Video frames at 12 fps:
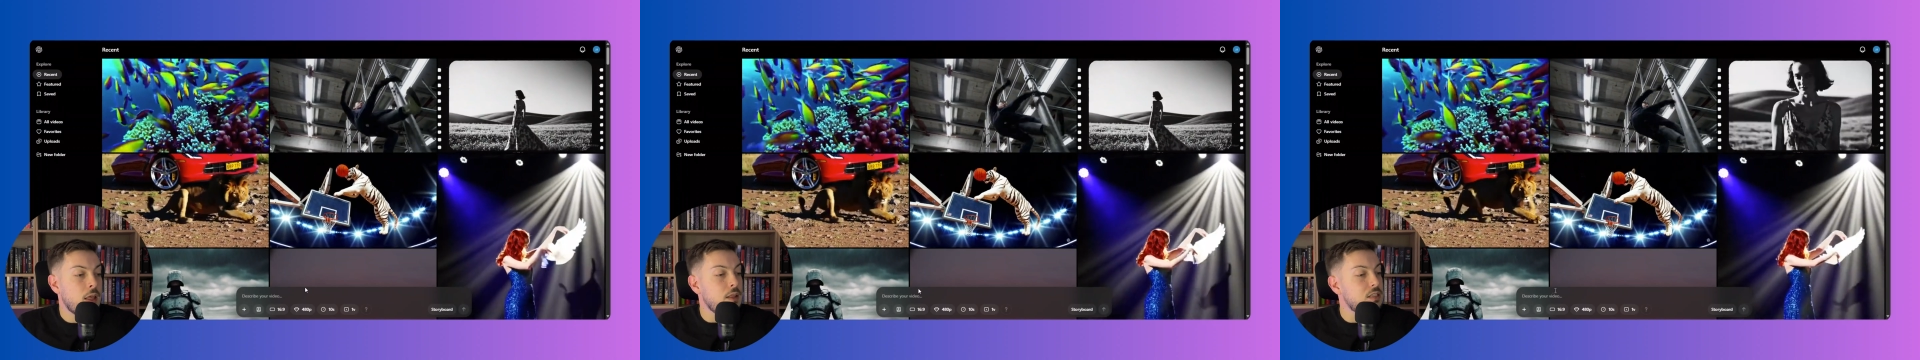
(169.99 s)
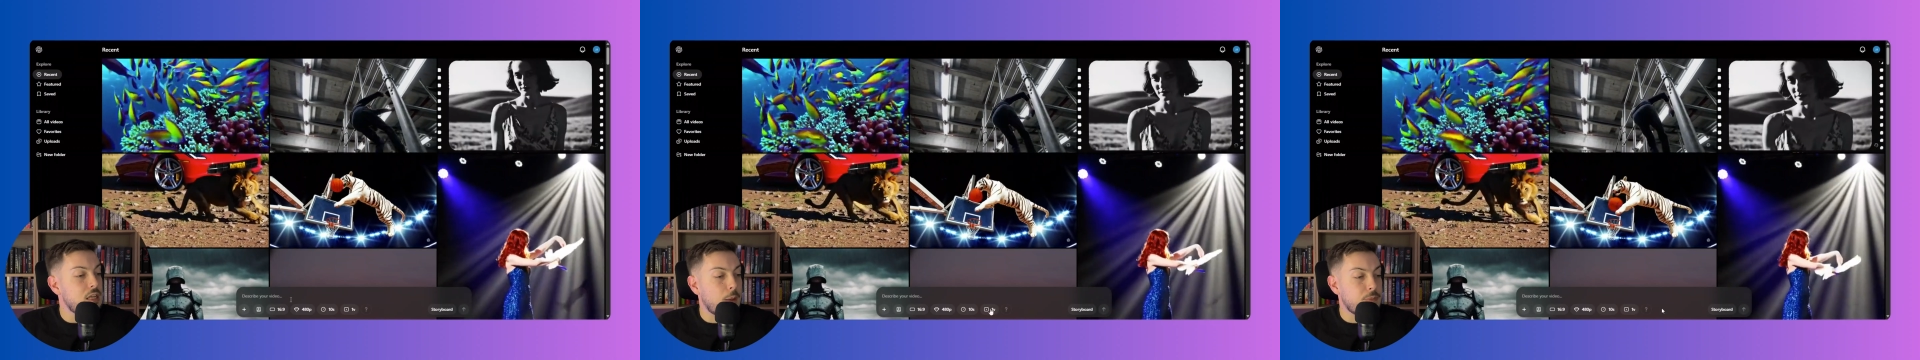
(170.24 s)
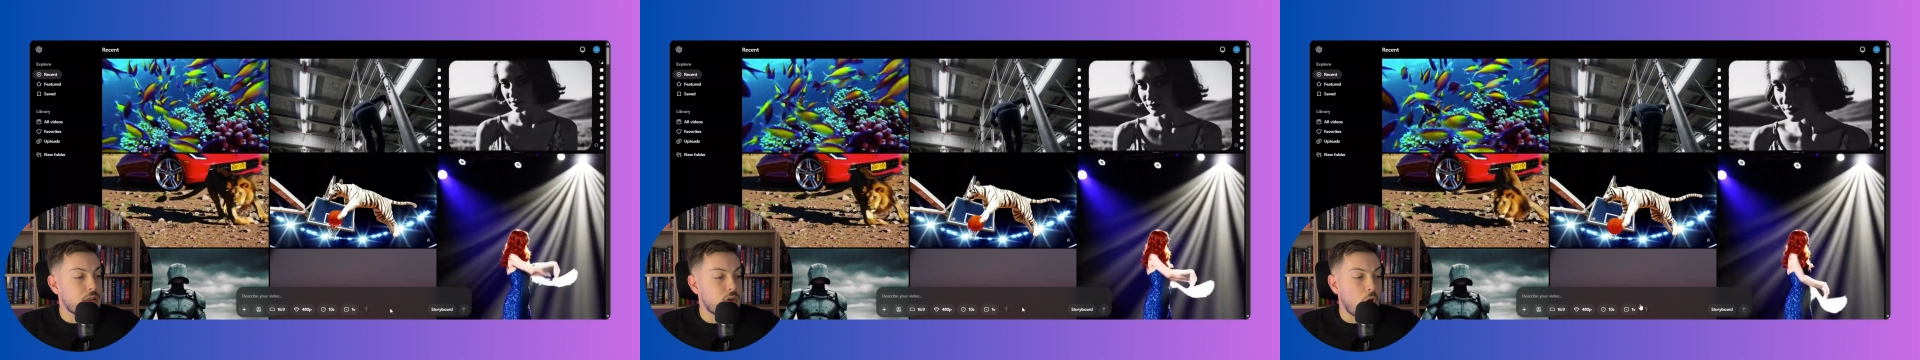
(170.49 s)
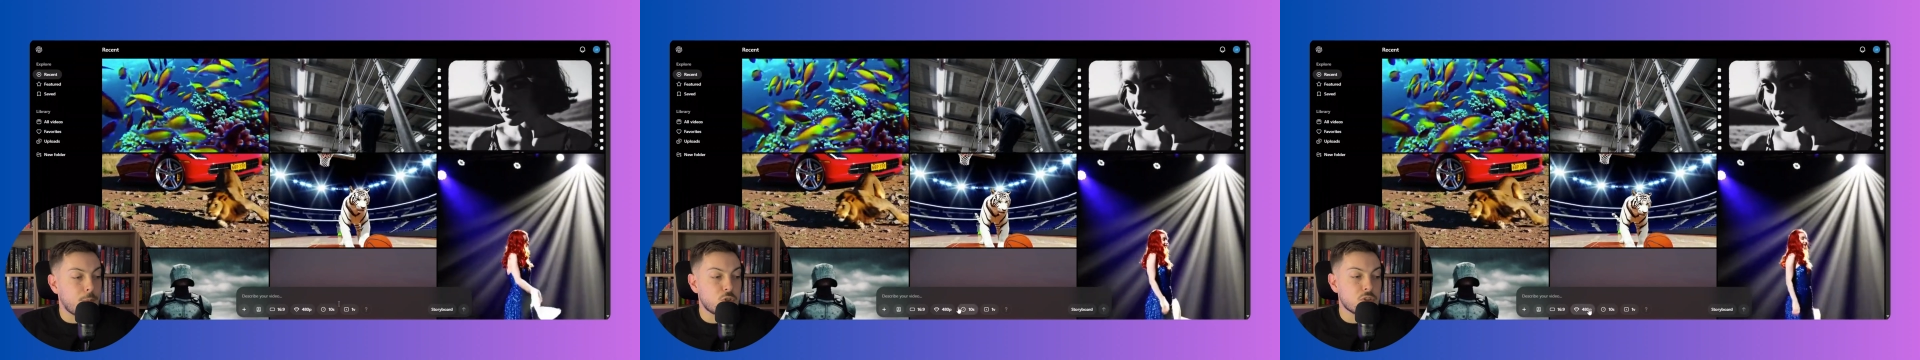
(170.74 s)
There's a couple other
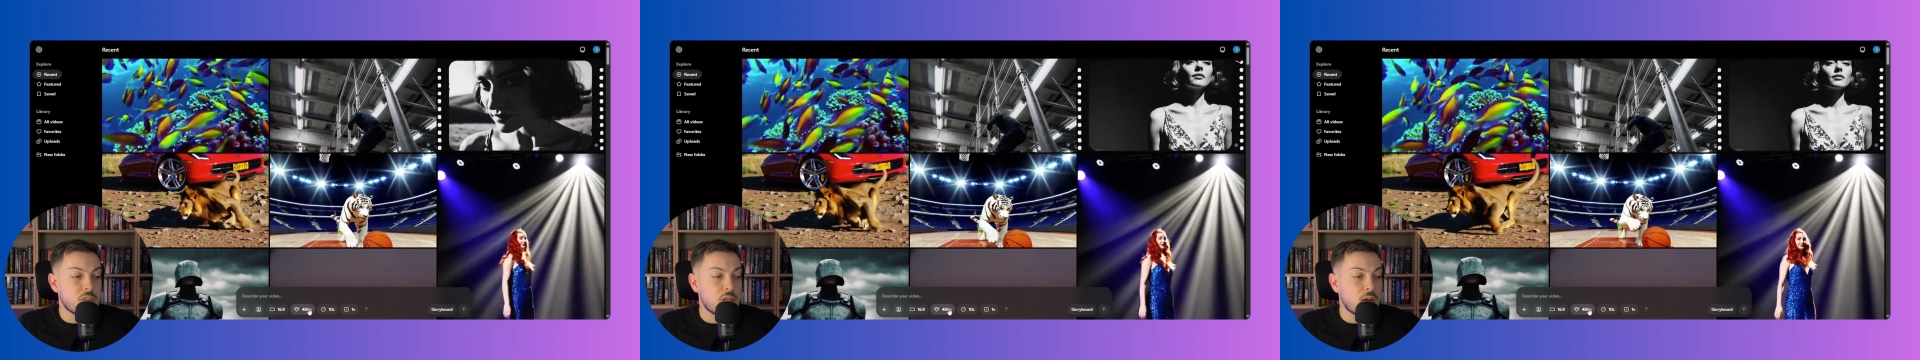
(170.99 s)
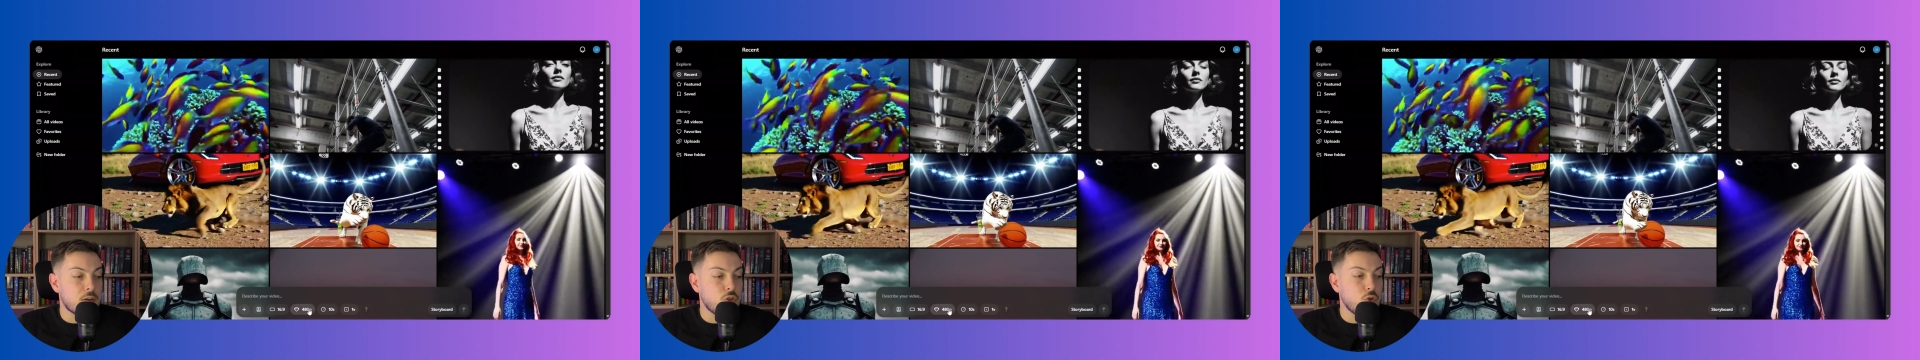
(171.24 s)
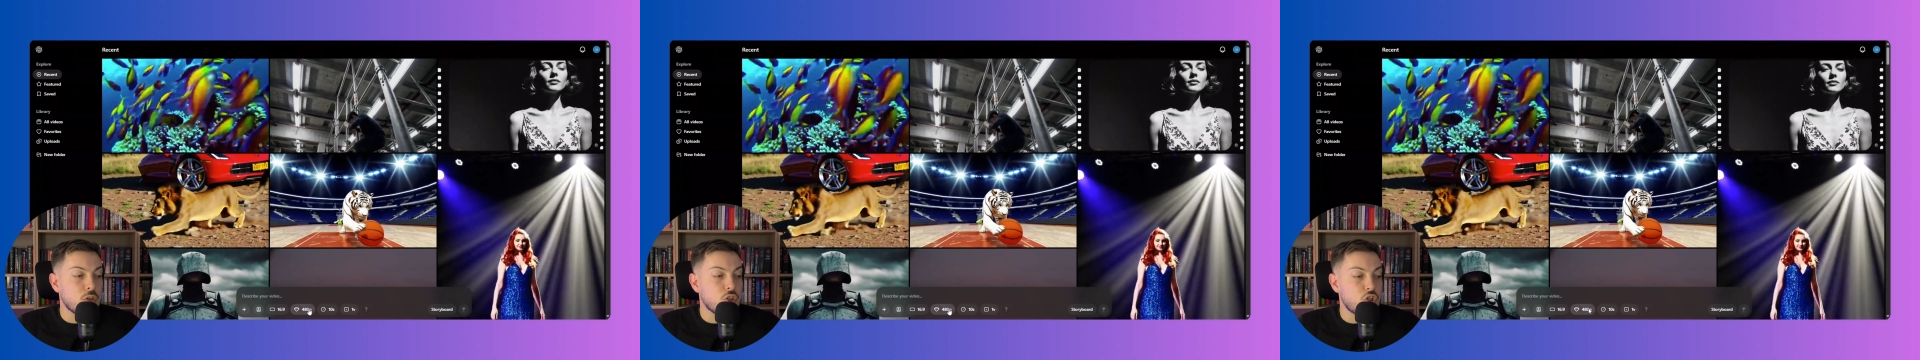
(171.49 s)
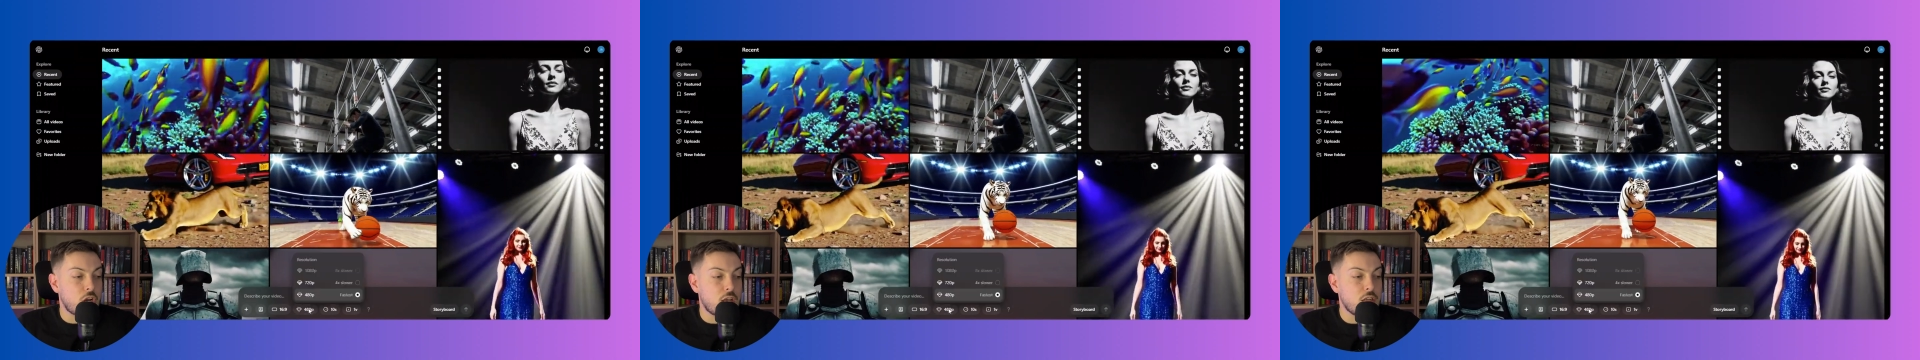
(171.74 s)
options here. You can
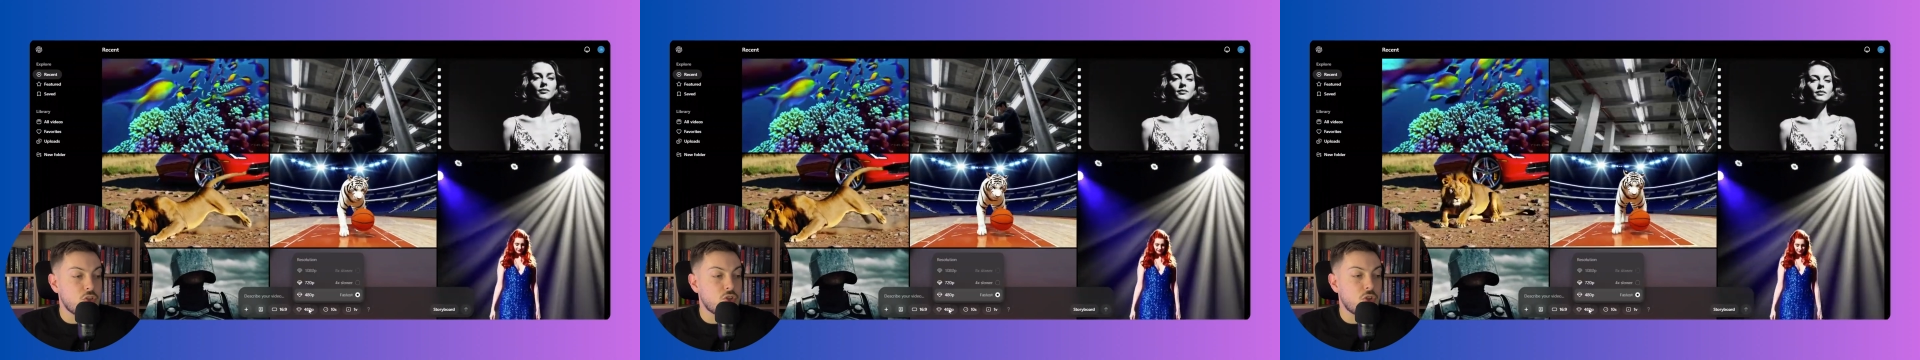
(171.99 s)
change